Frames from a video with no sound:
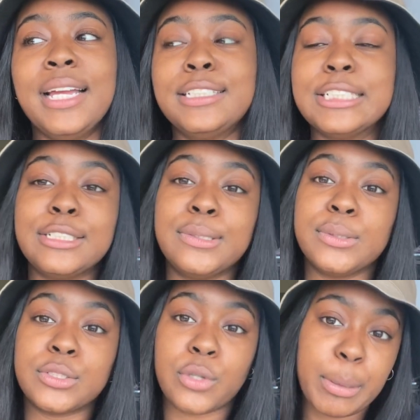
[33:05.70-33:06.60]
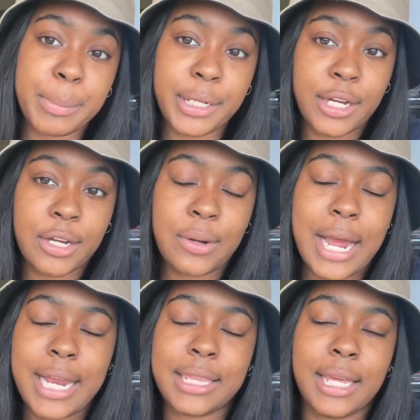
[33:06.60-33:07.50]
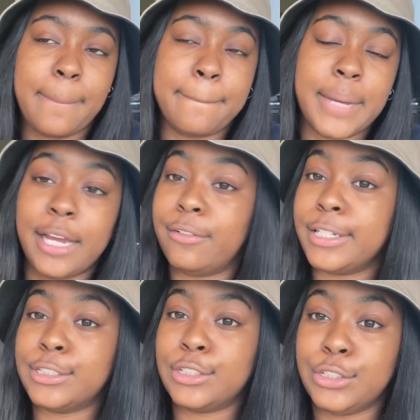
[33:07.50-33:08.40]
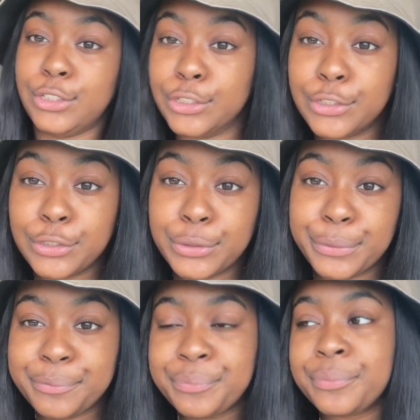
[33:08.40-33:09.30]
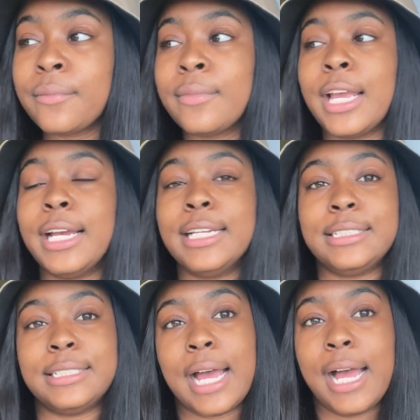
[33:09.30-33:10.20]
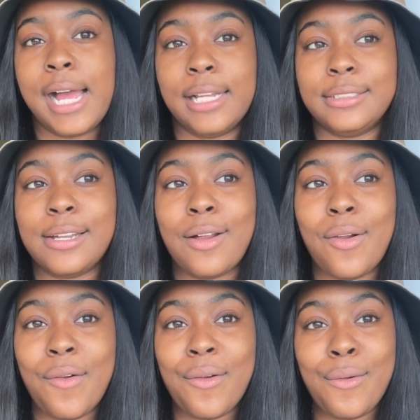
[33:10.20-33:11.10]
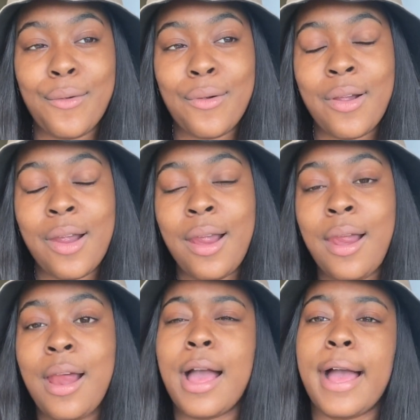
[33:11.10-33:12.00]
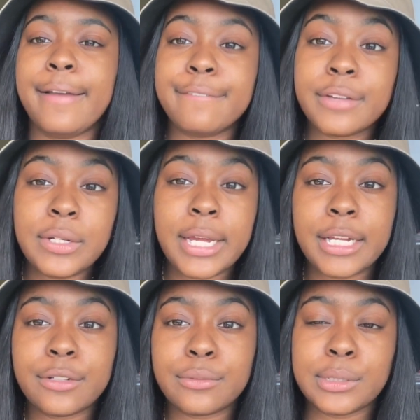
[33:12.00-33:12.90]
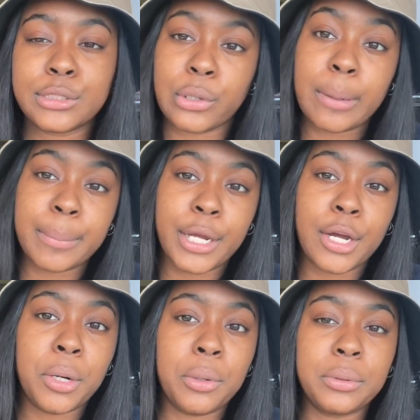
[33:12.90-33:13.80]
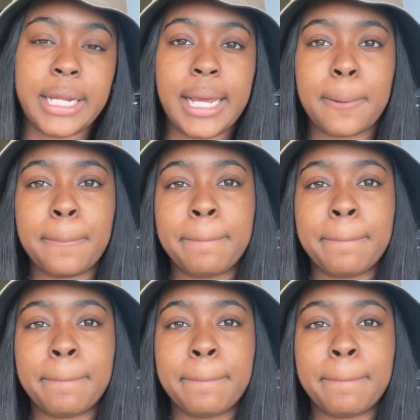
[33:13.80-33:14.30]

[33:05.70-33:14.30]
So Scorpio, I think my advice to you is that I feel like with Scorpio, like